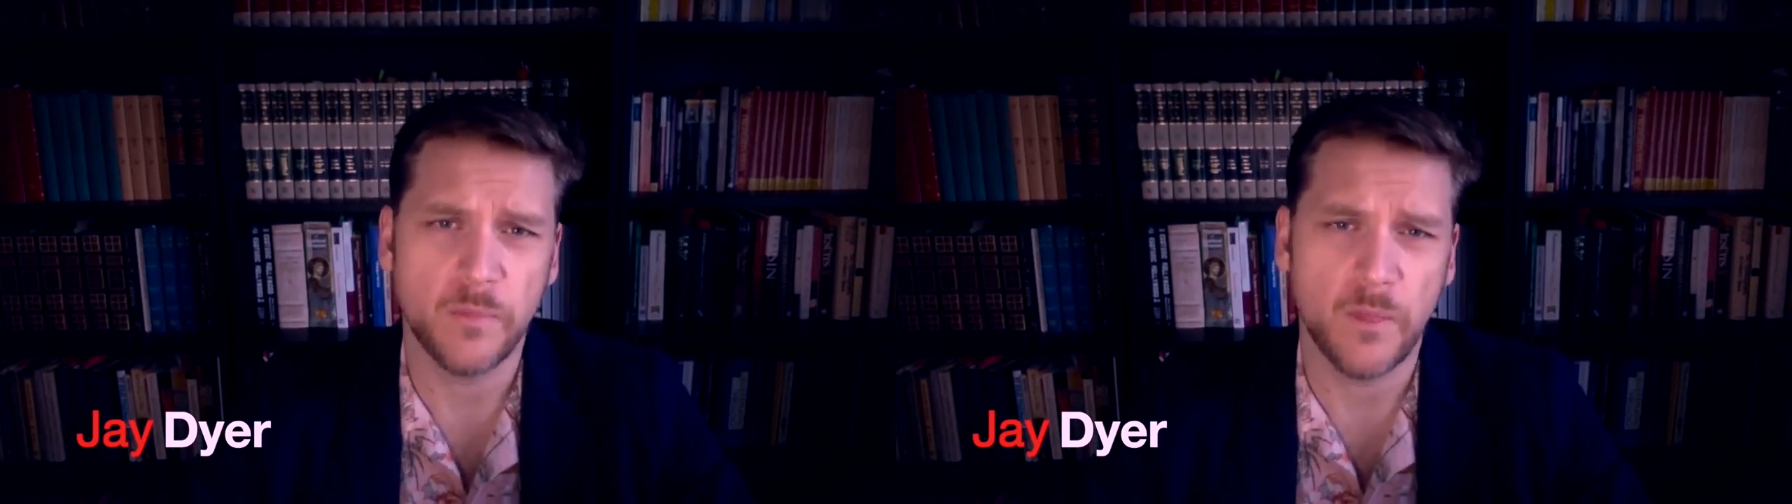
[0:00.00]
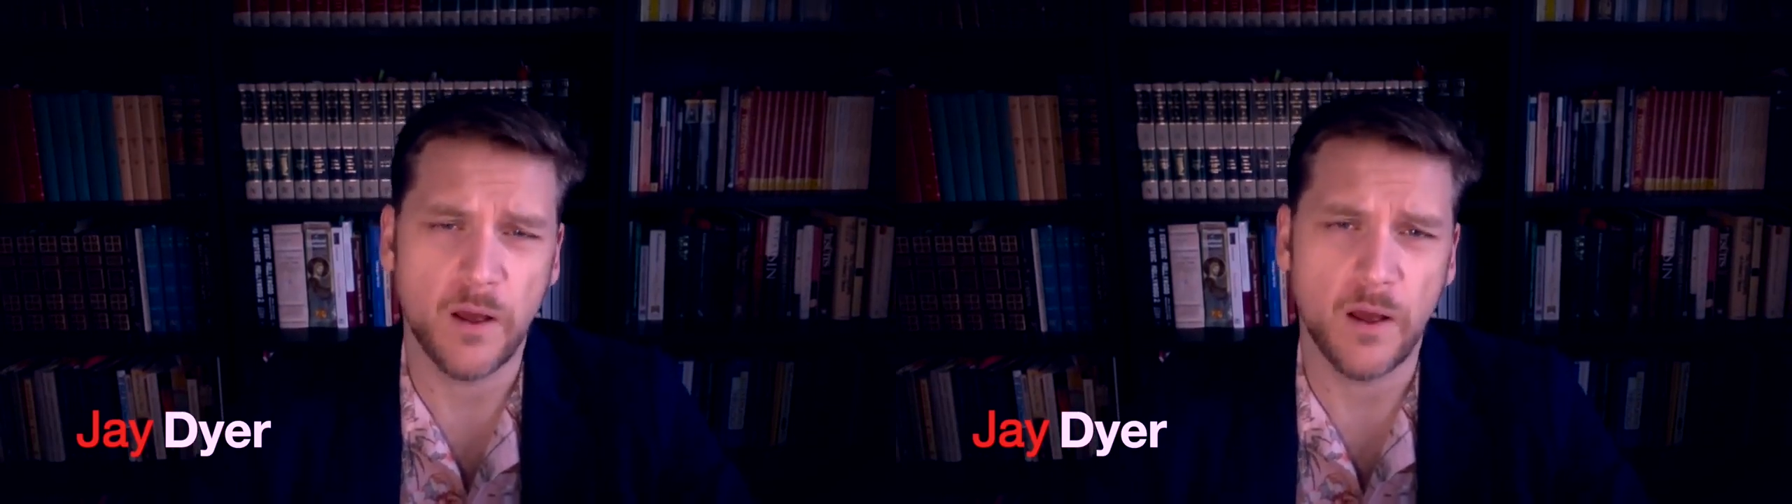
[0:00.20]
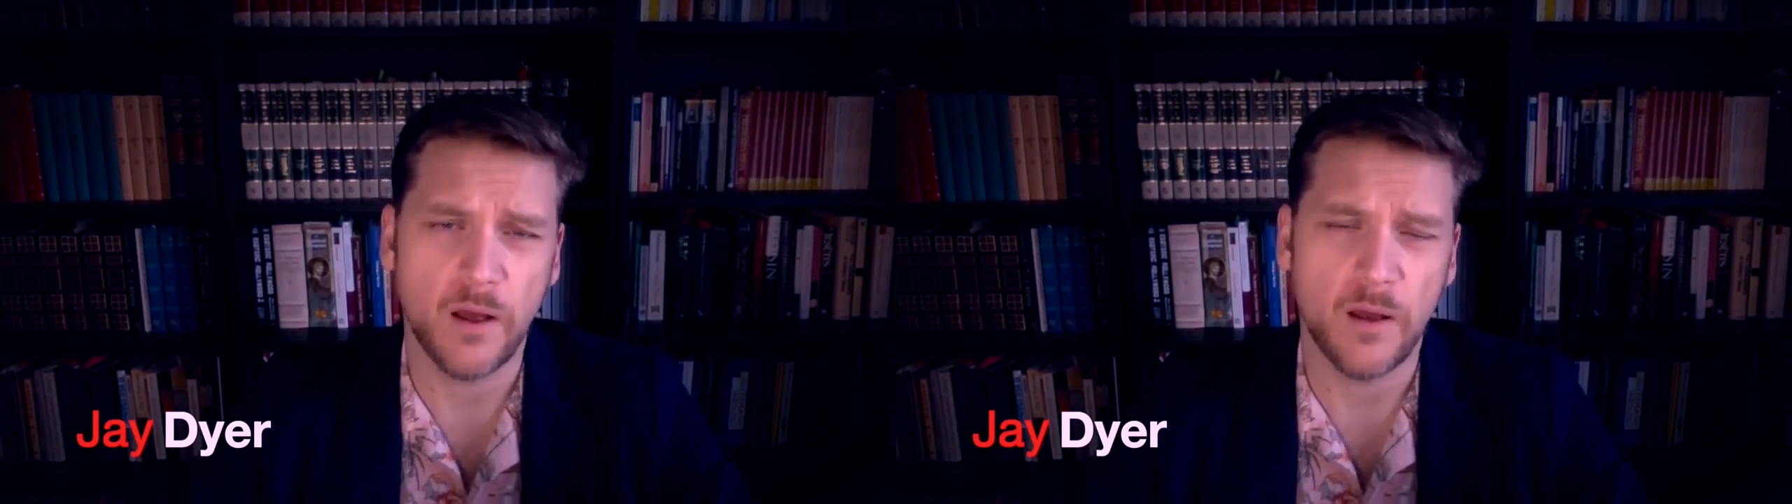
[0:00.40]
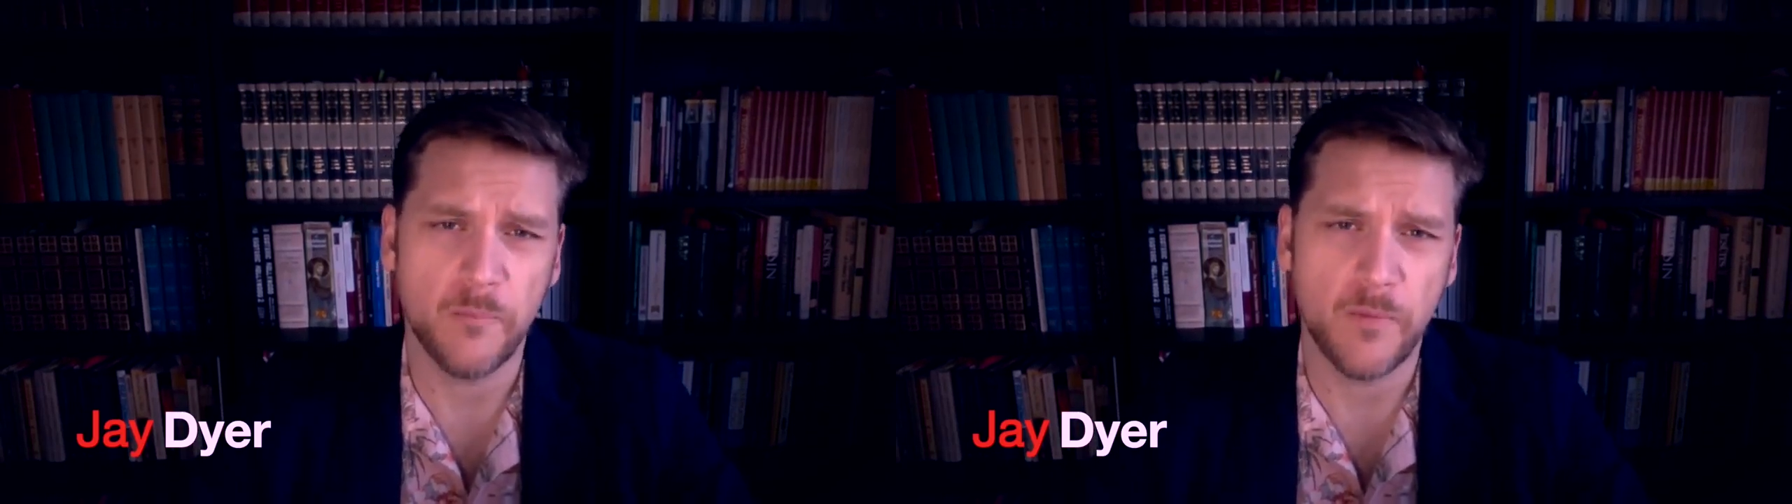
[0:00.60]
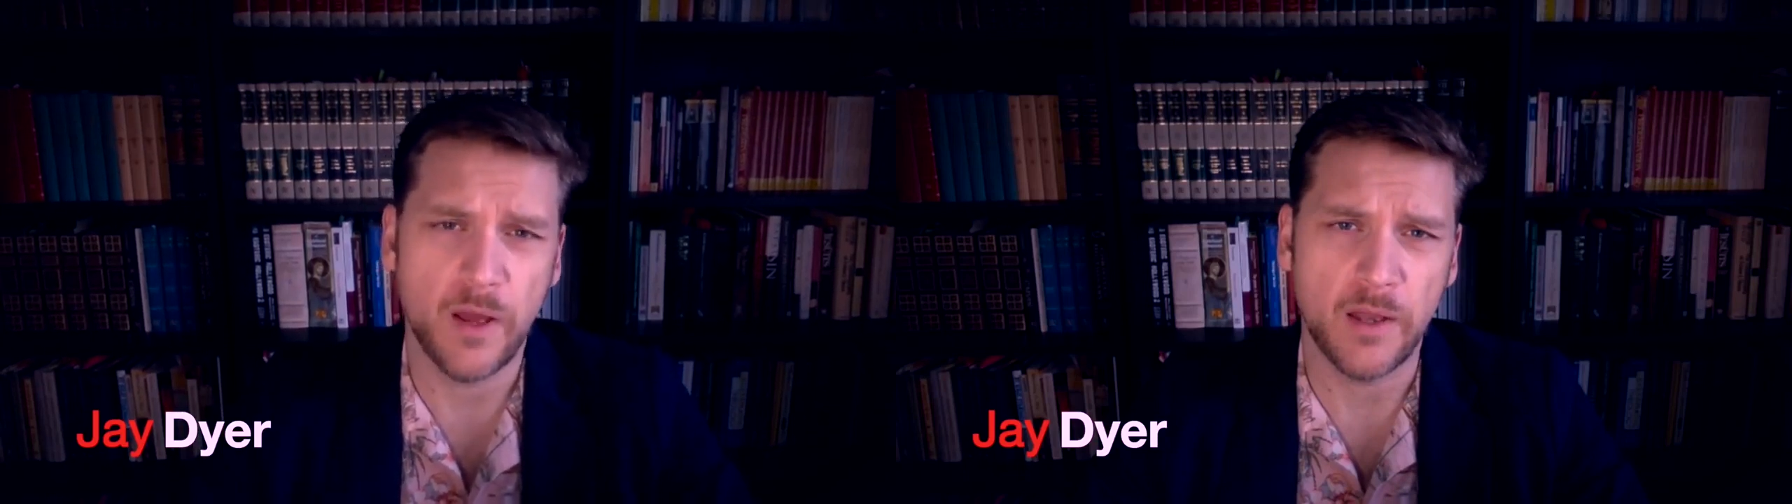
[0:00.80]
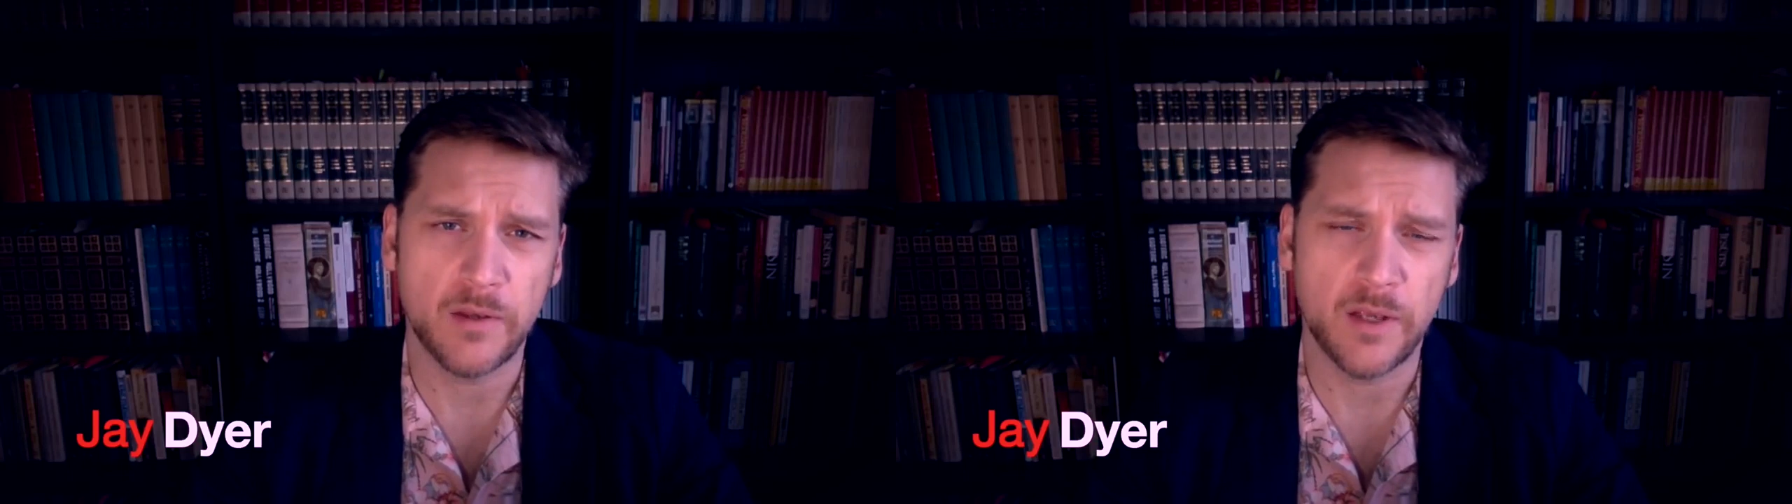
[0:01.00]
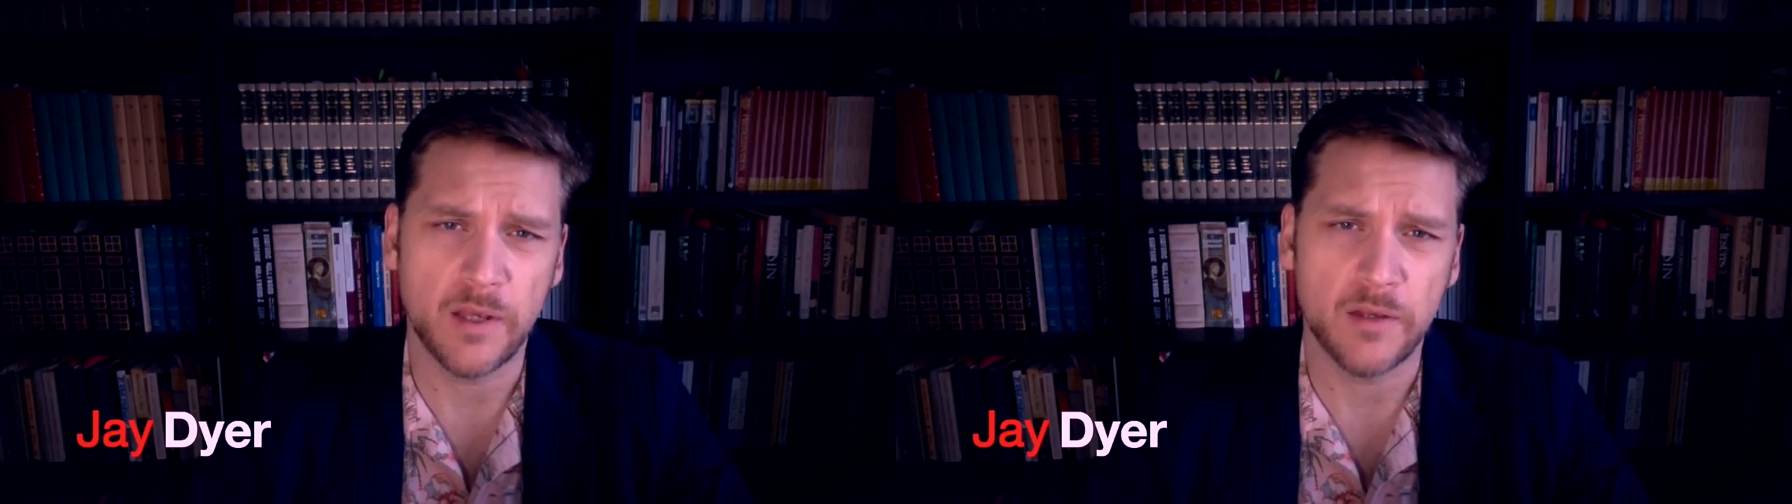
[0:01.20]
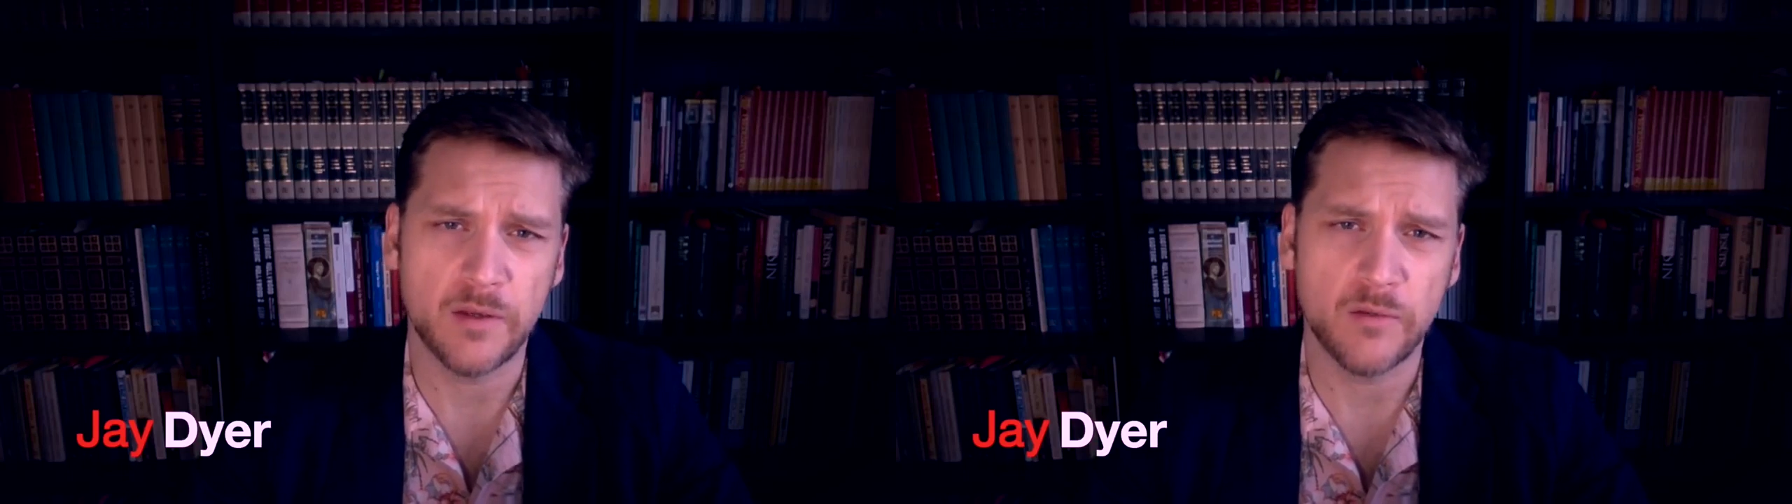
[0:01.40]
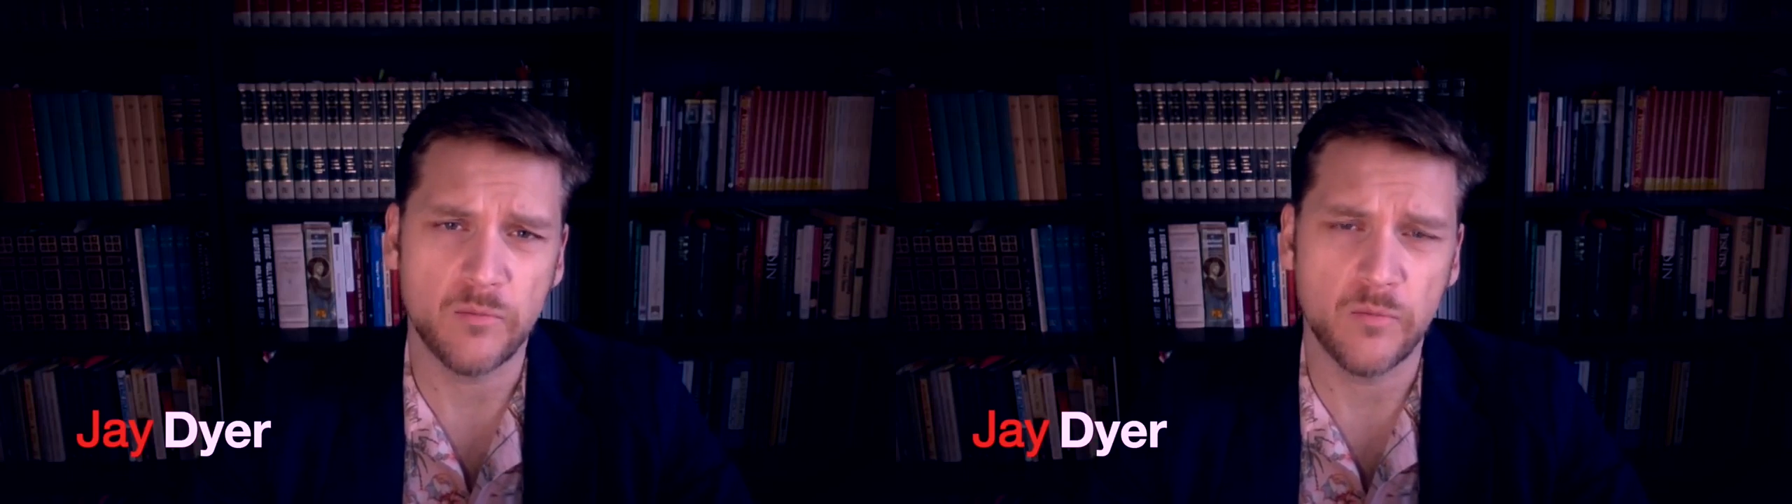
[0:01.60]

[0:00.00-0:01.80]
and